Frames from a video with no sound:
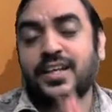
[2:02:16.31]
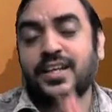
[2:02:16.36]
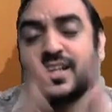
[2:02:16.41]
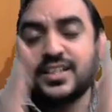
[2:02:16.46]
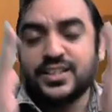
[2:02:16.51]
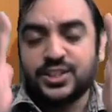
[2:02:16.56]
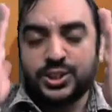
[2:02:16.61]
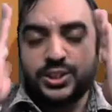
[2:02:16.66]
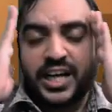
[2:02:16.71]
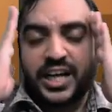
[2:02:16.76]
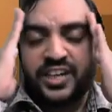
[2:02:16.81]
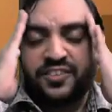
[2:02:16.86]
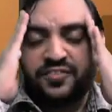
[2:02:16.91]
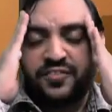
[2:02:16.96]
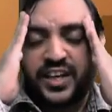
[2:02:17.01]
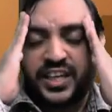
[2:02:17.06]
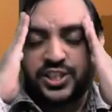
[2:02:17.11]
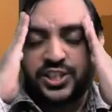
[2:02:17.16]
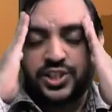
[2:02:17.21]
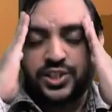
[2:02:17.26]
Start
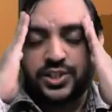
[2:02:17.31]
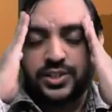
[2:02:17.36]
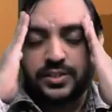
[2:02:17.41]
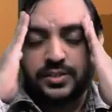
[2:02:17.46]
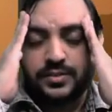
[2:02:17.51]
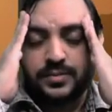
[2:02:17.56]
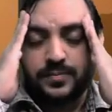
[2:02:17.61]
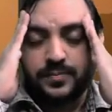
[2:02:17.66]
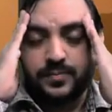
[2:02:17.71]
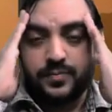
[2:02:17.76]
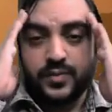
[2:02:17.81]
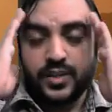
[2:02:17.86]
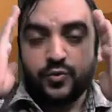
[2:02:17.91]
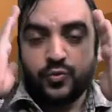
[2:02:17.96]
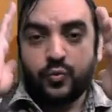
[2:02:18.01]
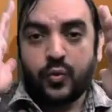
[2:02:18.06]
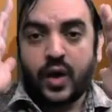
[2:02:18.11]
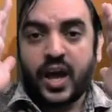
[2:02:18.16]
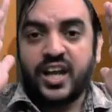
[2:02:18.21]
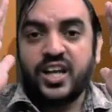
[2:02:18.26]
fresh.
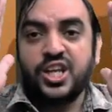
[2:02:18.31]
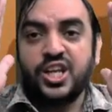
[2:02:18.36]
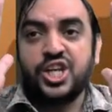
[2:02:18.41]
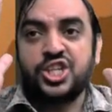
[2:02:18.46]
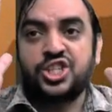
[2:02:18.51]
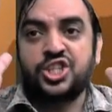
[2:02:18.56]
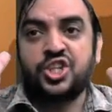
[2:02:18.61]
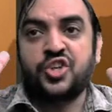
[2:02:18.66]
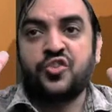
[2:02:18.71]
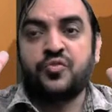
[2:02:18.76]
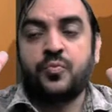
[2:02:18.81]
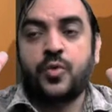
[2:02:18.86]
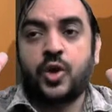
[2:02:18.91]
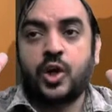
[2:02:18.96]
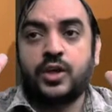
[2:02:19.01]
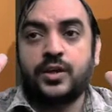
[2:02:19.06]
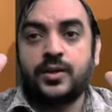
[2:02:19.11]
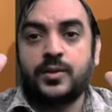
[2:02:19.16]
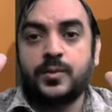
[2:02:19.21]
Valuation of bond.